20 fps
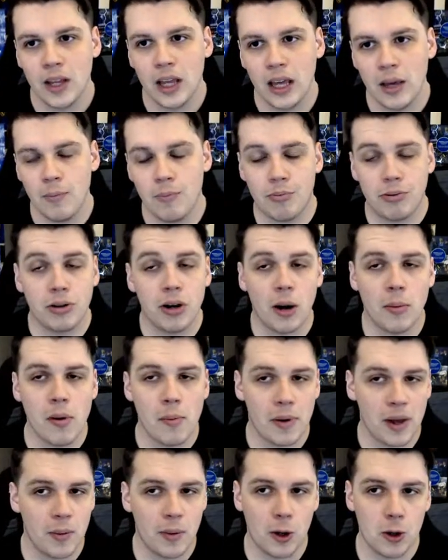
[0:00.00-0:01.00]
He
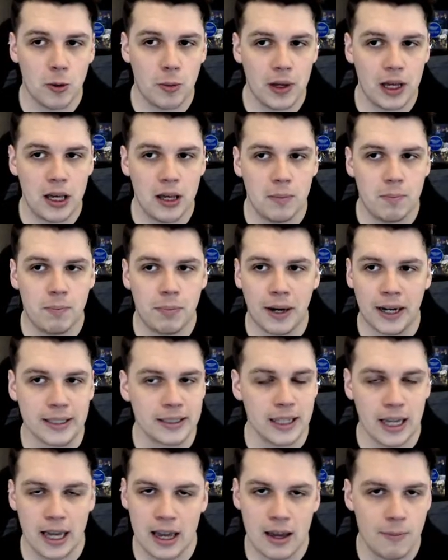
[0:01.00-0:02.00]
probably will be,
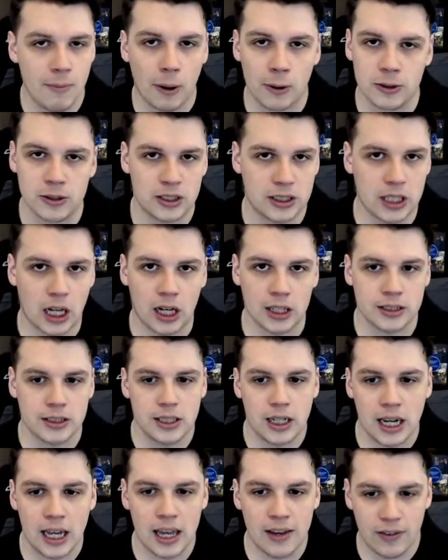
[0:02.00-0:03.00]
but he won't start.
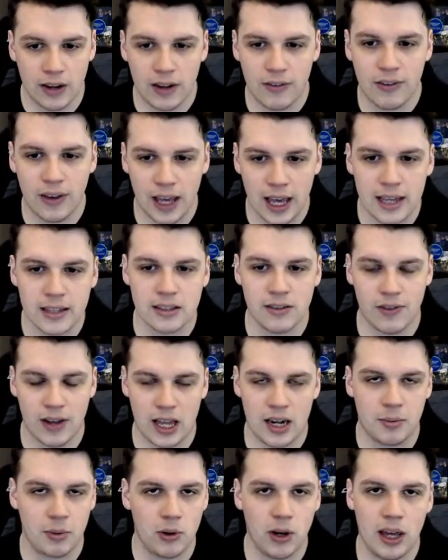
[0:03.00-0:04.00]
Like even if he is
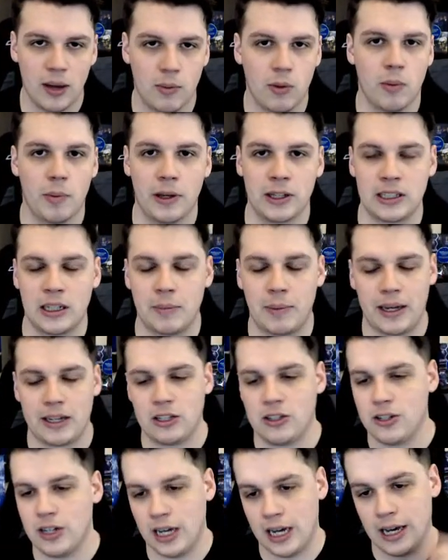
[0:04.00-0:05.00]
available, he will be on the
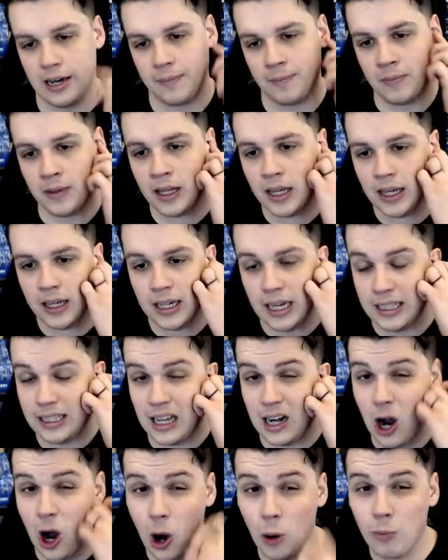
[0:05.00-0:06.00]
bench. And
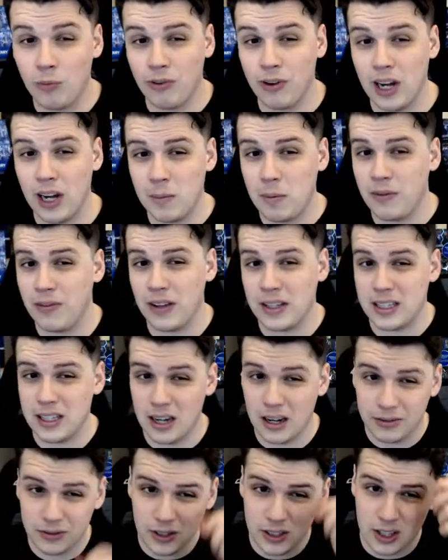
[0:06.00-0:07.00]
then hopefully be fit
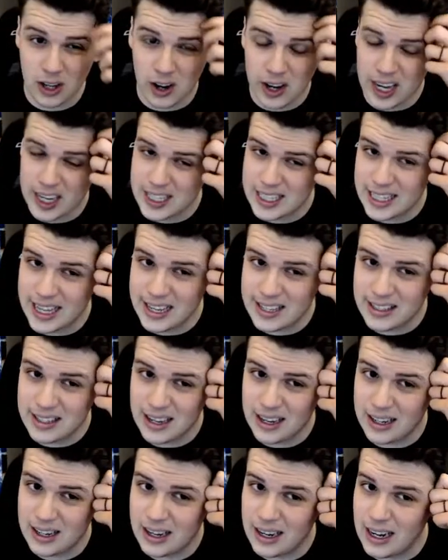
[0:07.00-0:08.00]
enough to start against Leicester
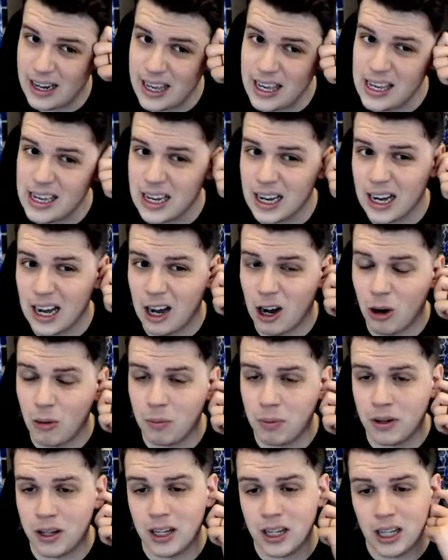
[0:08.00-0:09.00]
in the league, I
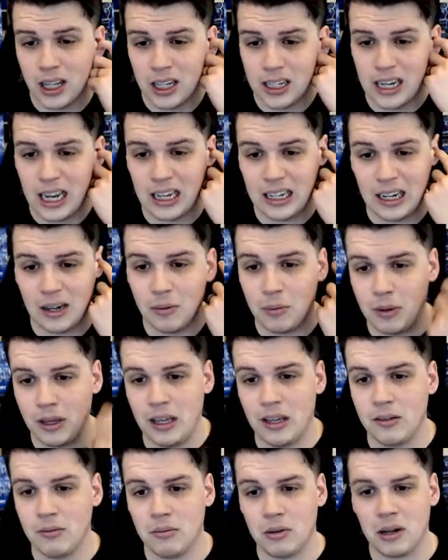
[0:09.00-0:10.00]
hope. That would
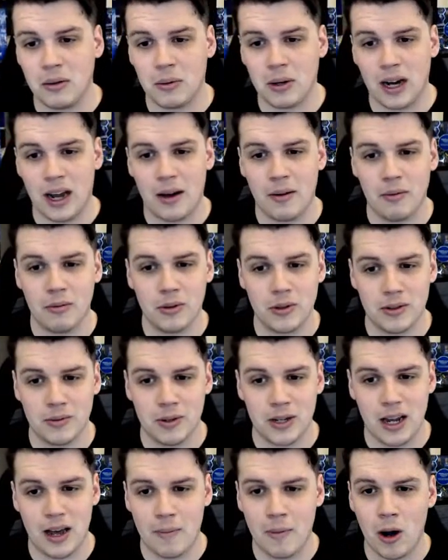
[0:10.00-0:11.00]
be what
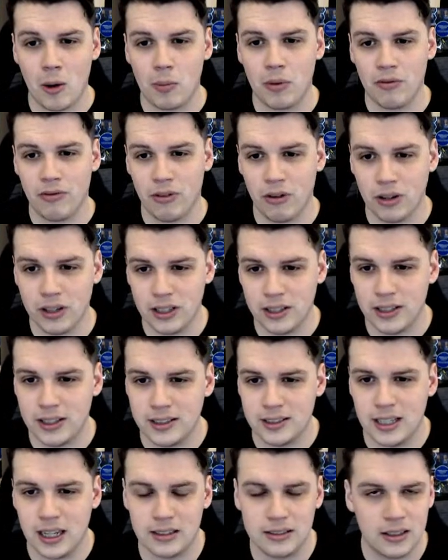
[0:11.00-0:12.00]
I'm hoping for.
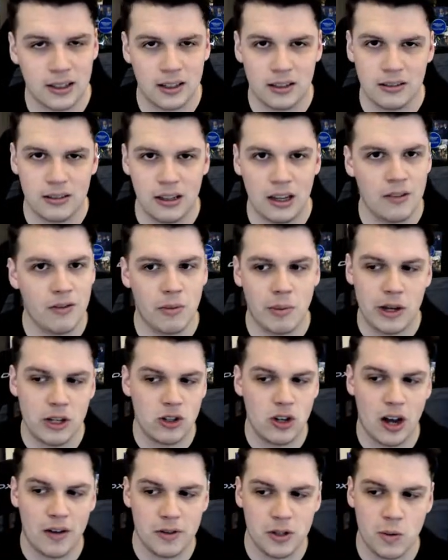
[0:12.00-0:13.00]
Is that the
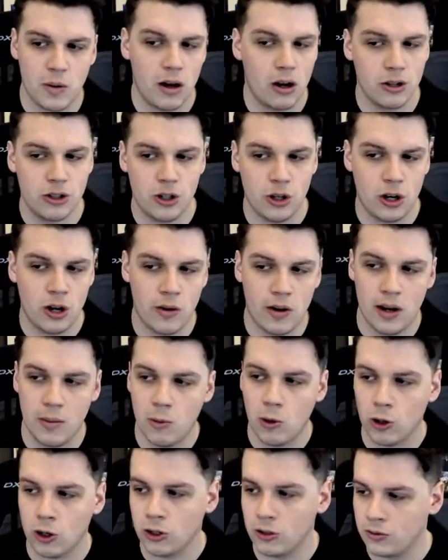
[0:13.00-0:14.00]
information you have as well, or do you know any
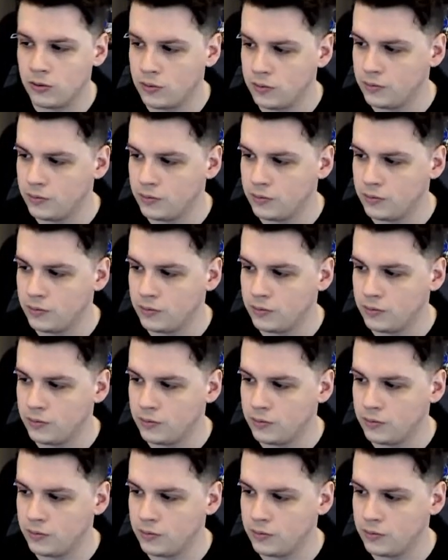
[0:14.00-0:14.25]
more, Con?